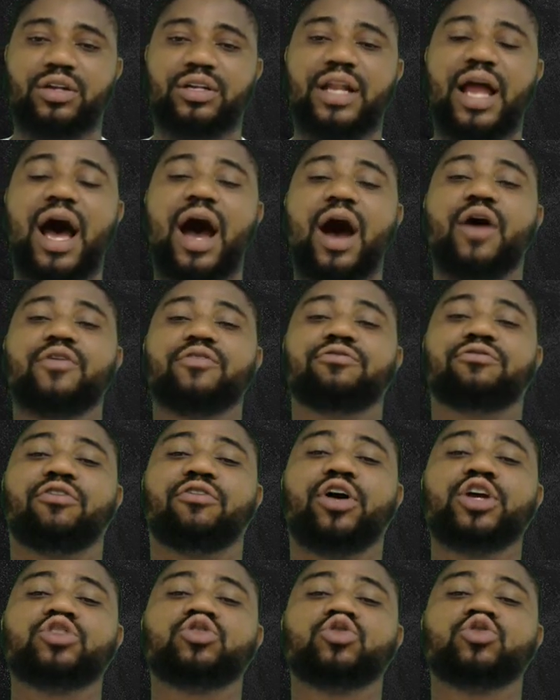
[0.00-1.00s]
Now,
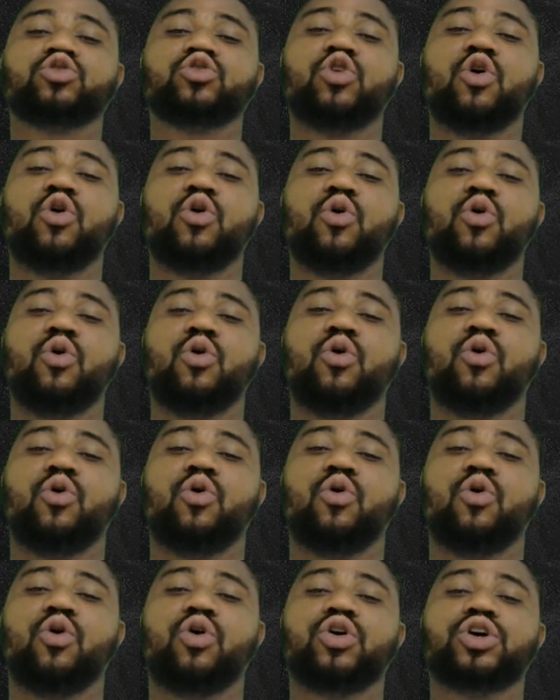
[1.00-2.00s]
for you to know
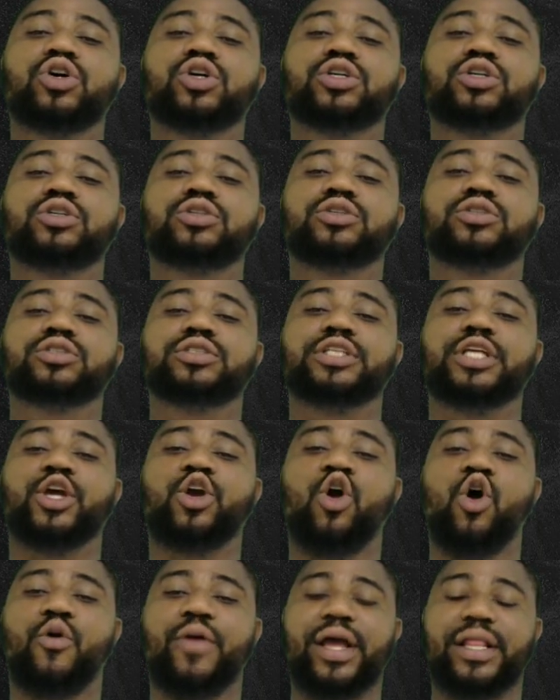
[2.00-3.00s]
the
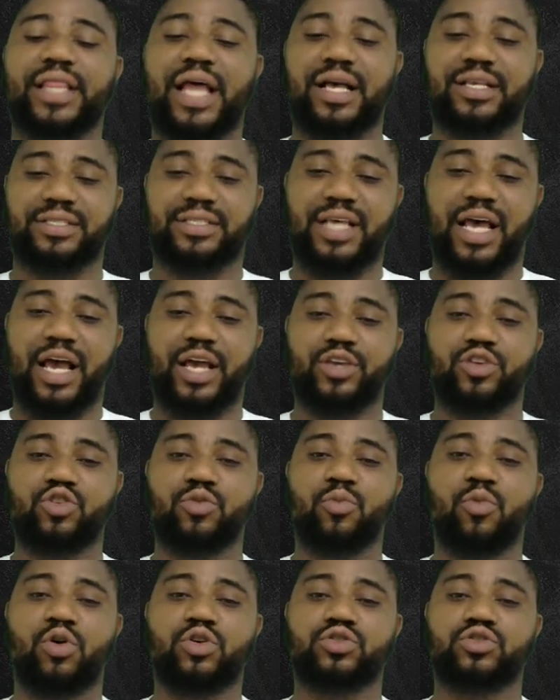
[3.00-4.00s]
correct answer, you
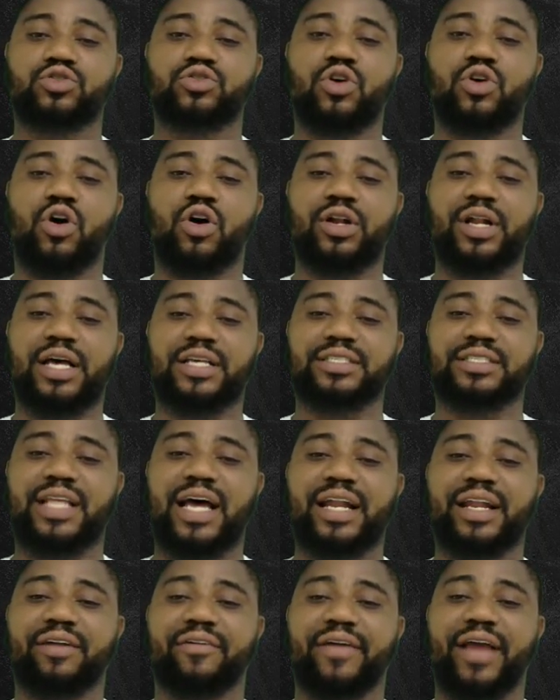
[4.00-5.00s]
must
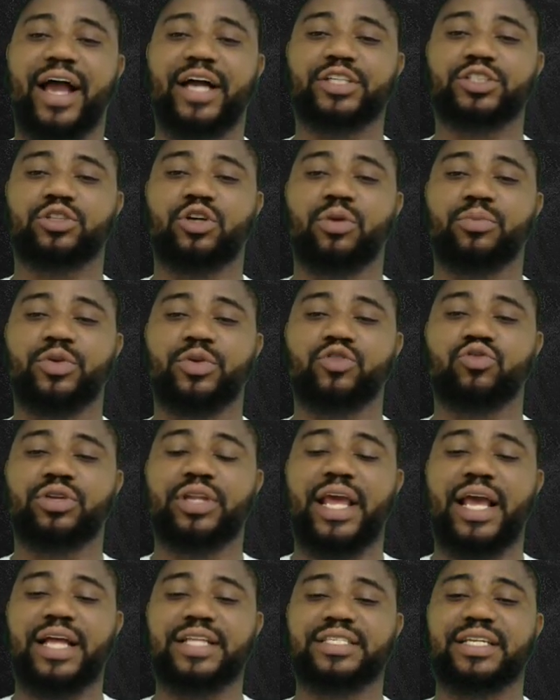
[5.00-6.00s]
understand the reaction
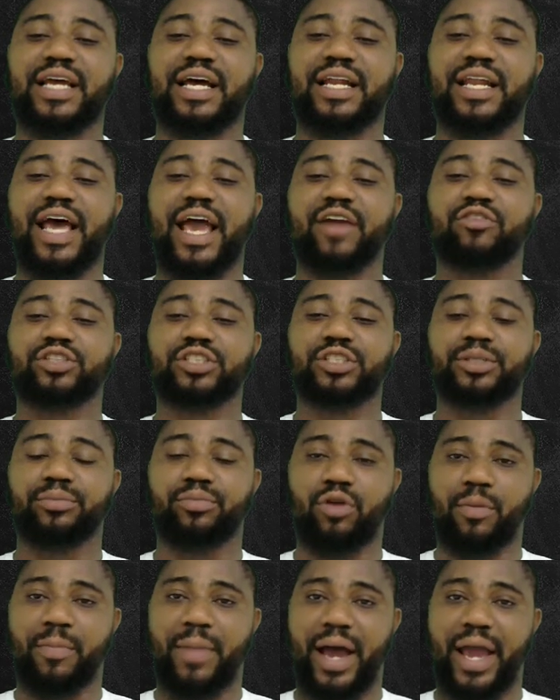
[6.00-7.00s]
between ethene and hydrogen
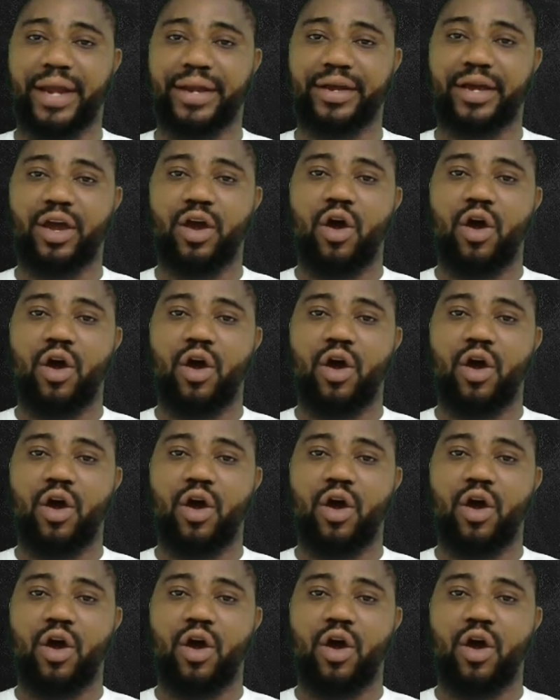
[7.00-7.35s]
bromide.